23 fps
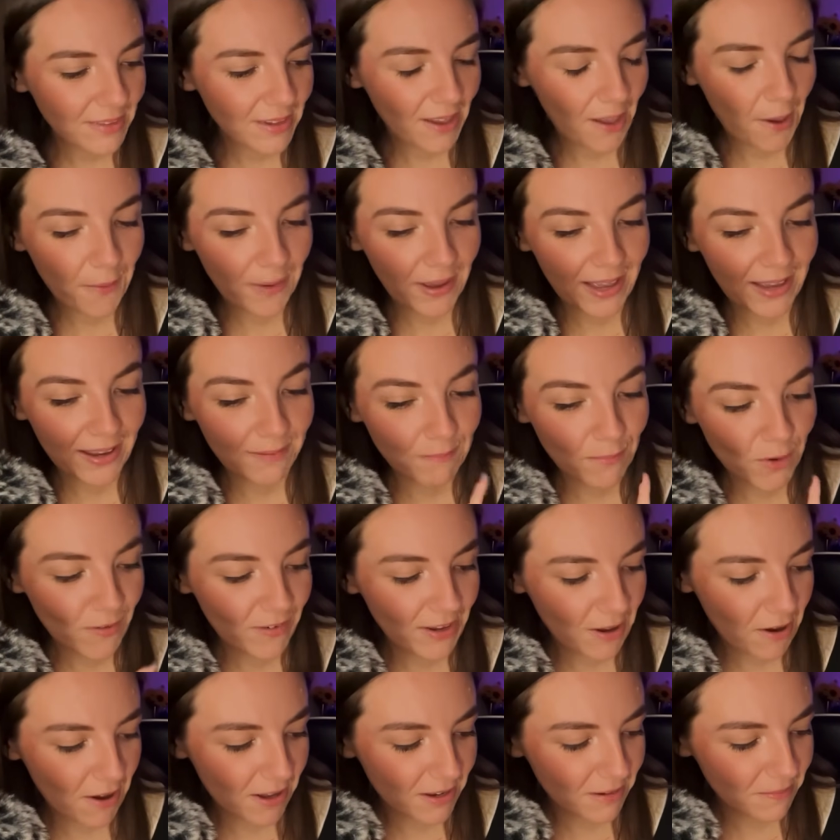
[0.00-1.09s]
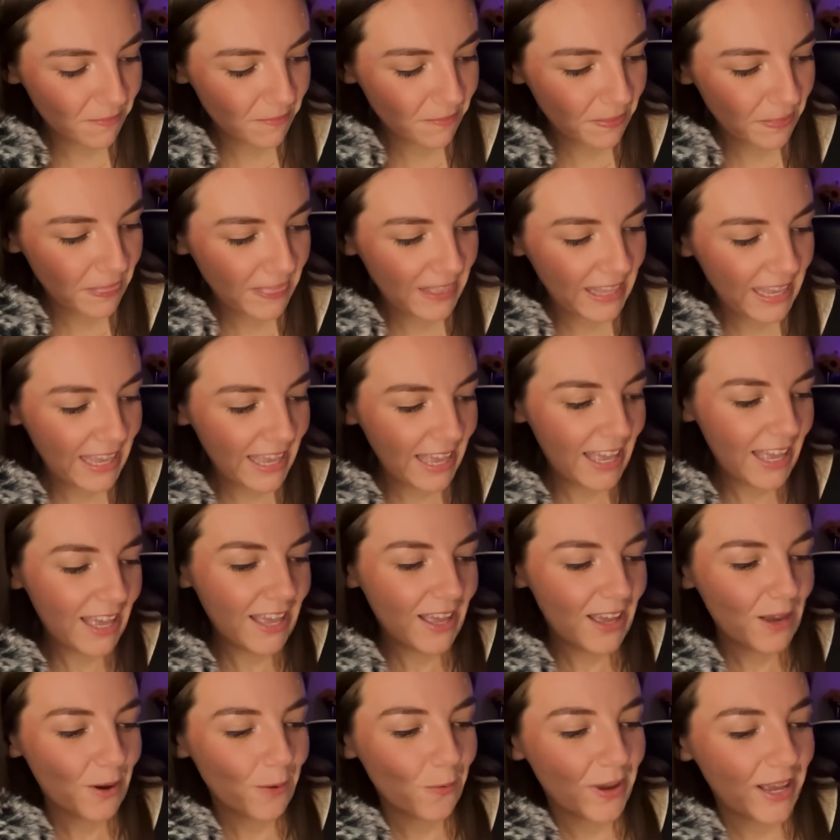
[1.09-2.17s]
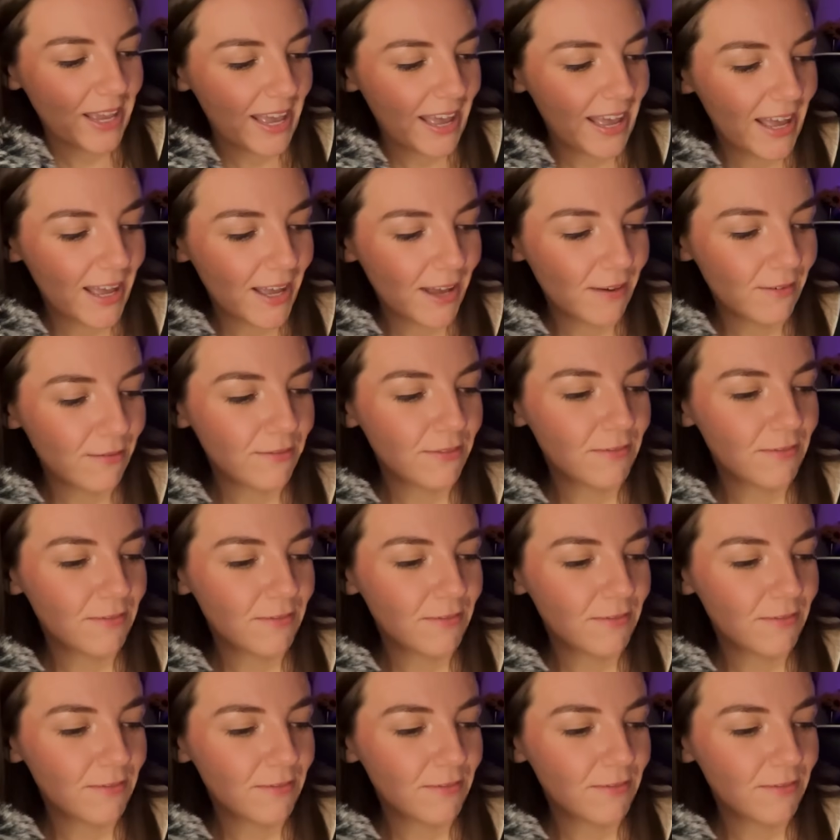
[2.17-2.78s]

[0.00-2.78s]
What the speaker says: Okay, moving on. We have,